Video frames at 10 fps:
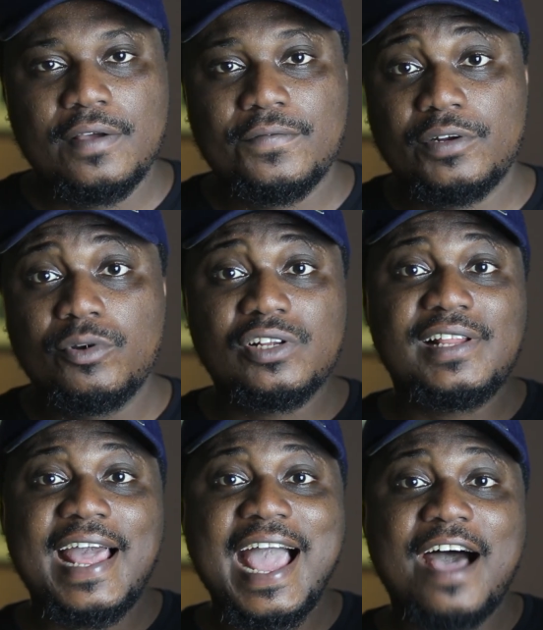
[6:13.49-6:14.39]
For the model
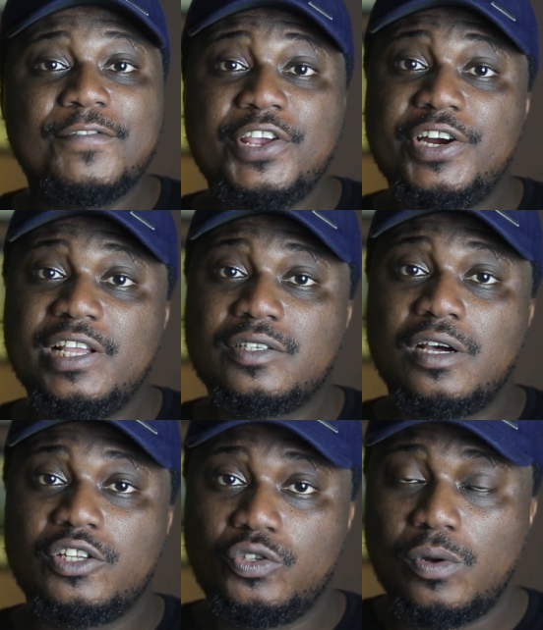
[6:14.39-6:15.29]
I have here, it's
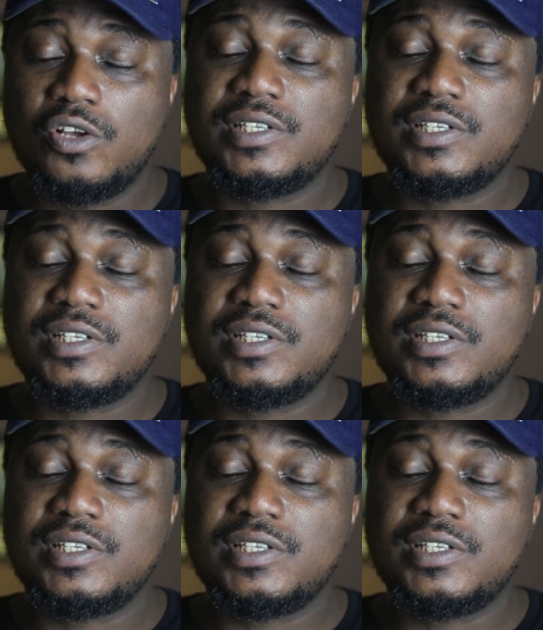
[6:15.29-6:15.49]
got a dual